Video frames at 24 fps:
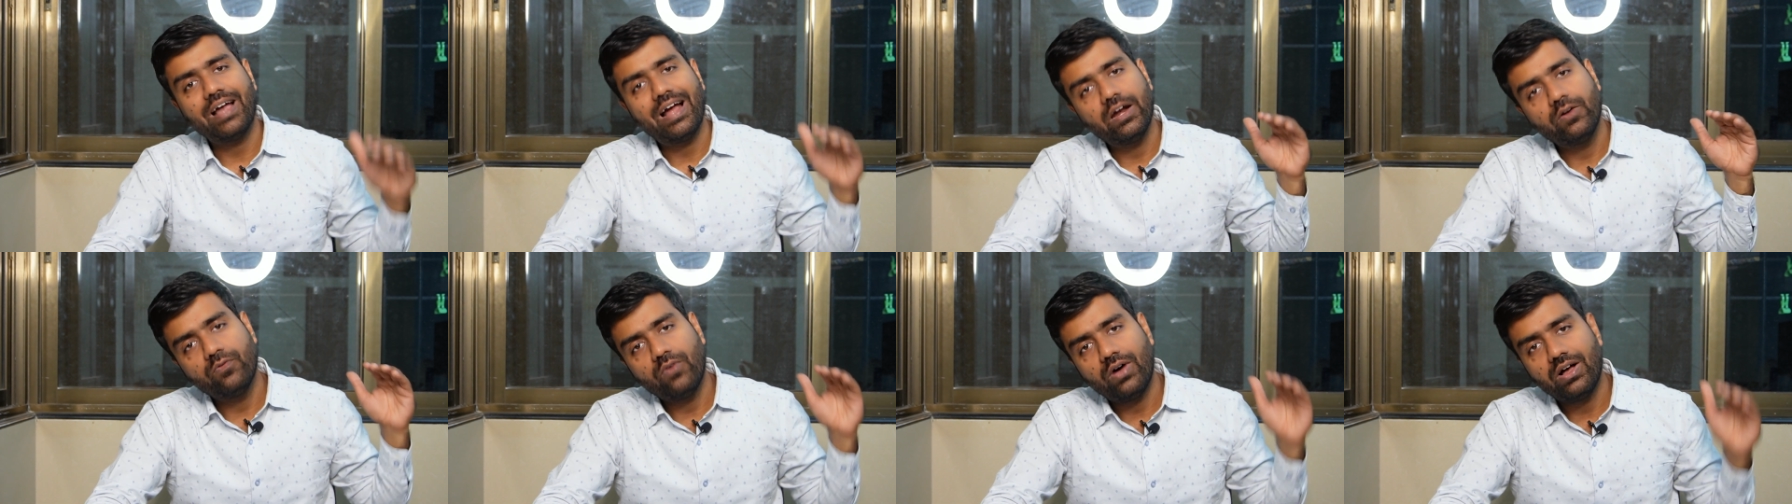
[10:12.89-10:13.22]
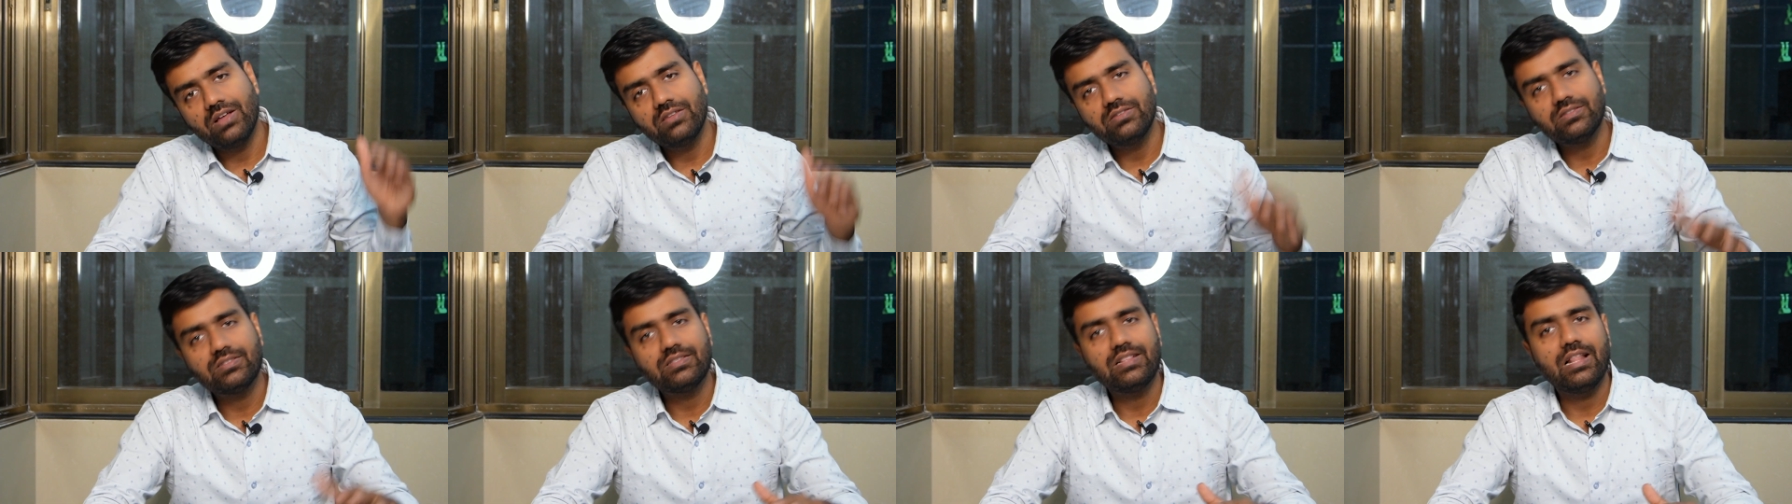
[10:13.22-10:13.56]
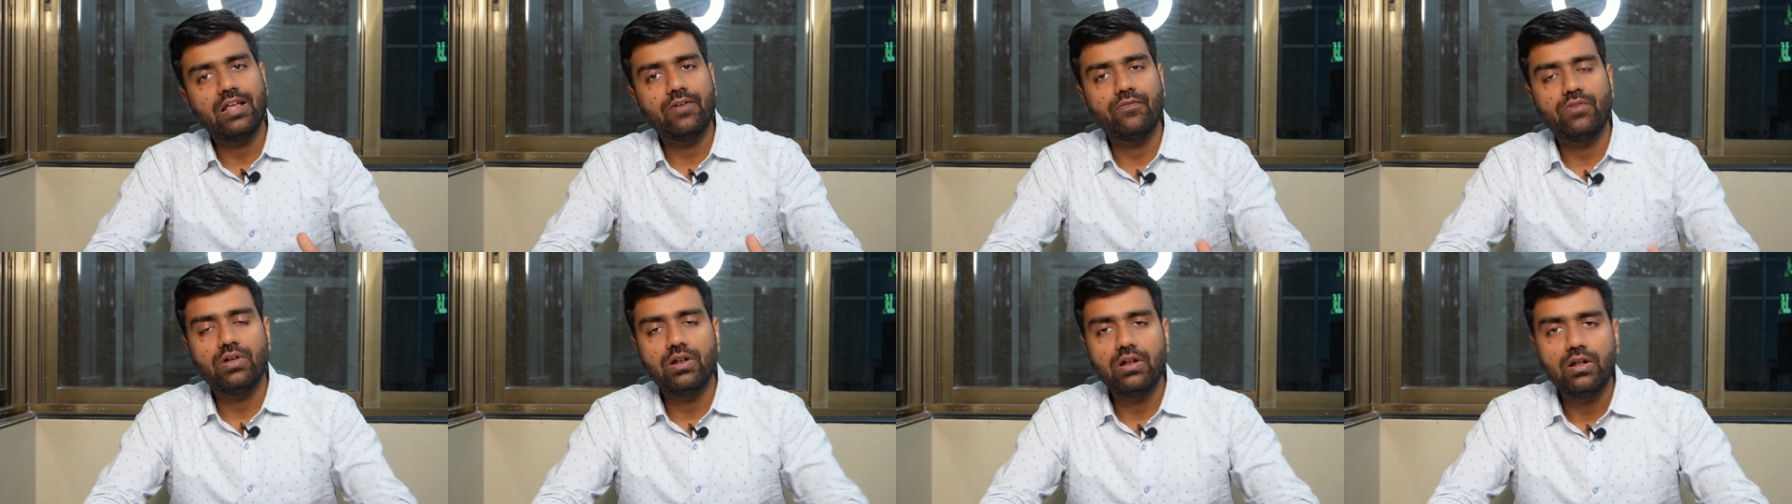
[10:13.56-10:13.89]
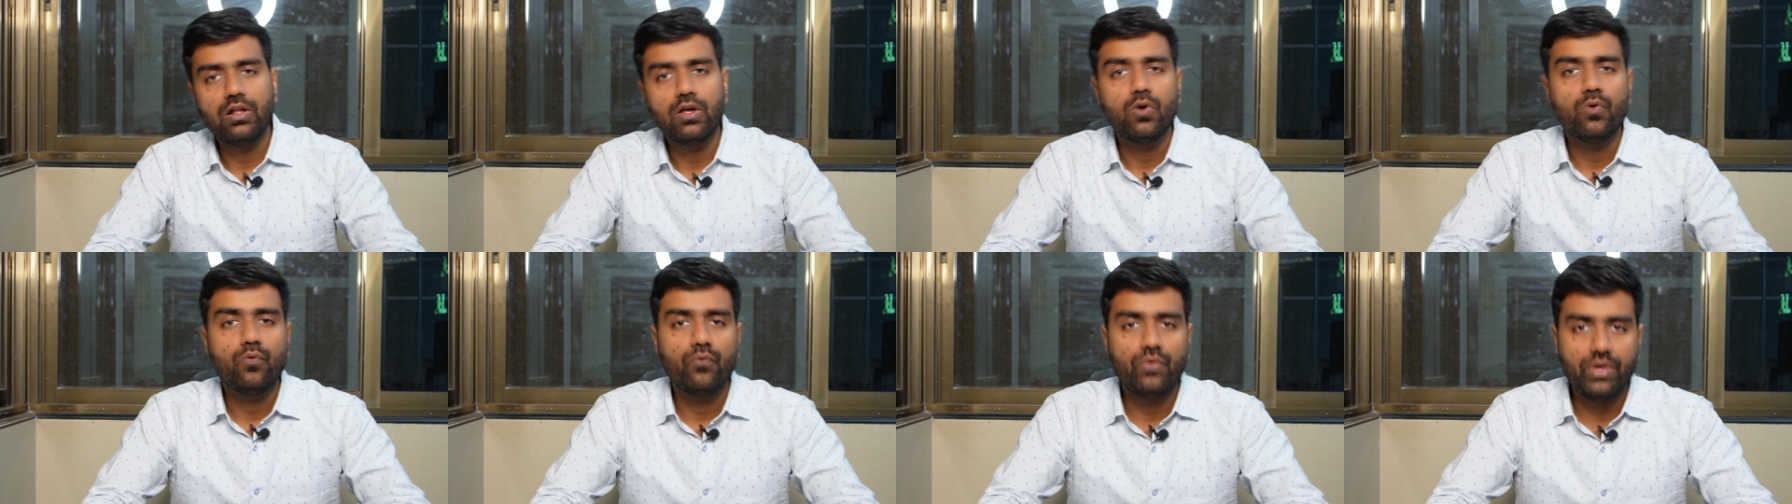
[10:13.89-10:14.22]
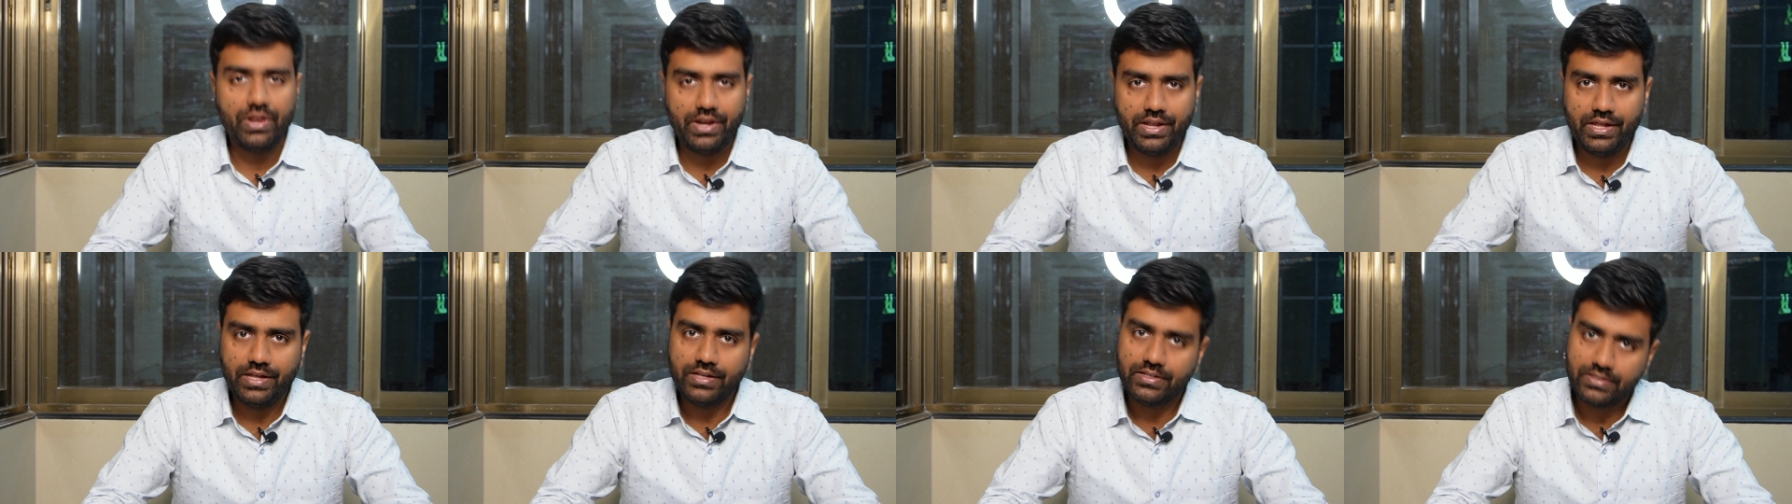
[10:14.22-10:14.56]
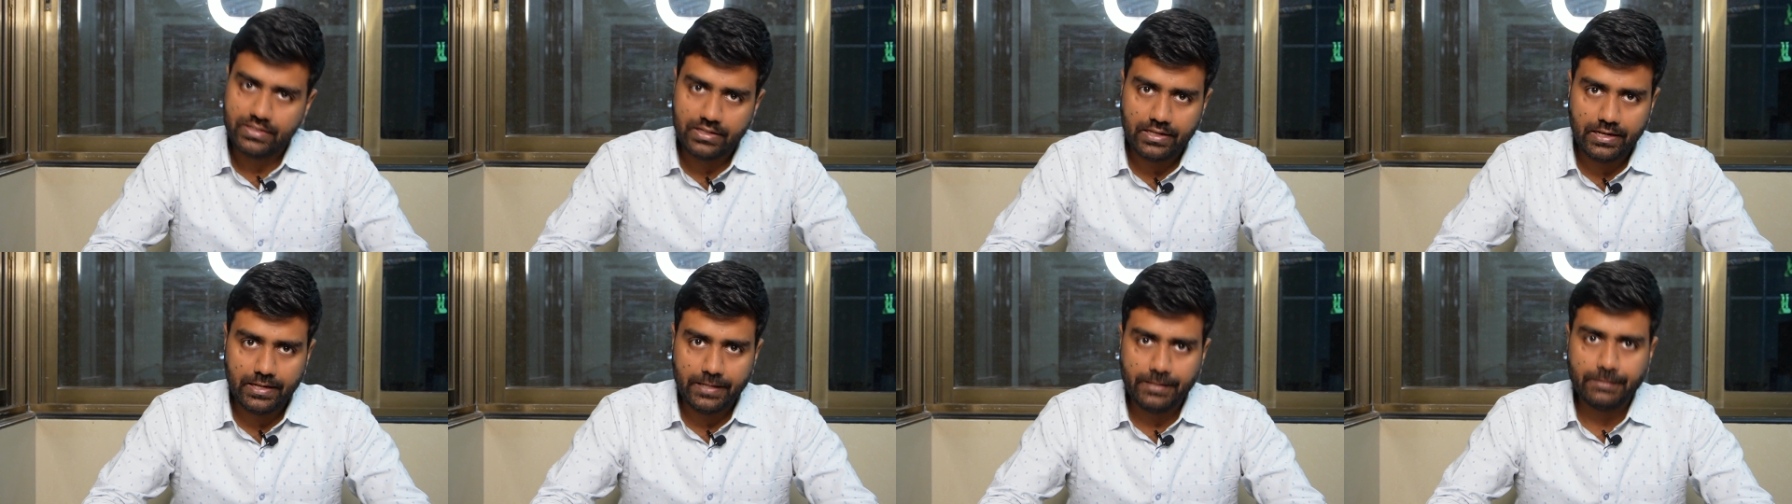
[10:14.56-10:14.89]
advanced level very
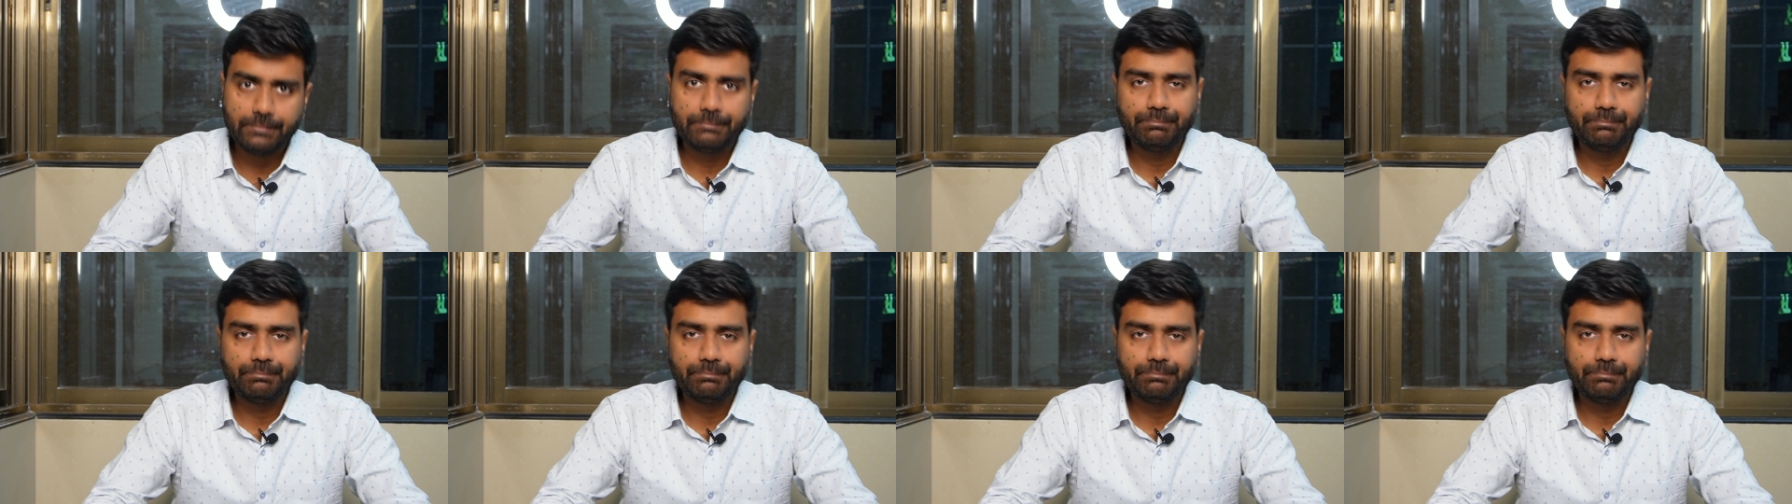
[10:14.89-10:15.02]
easily.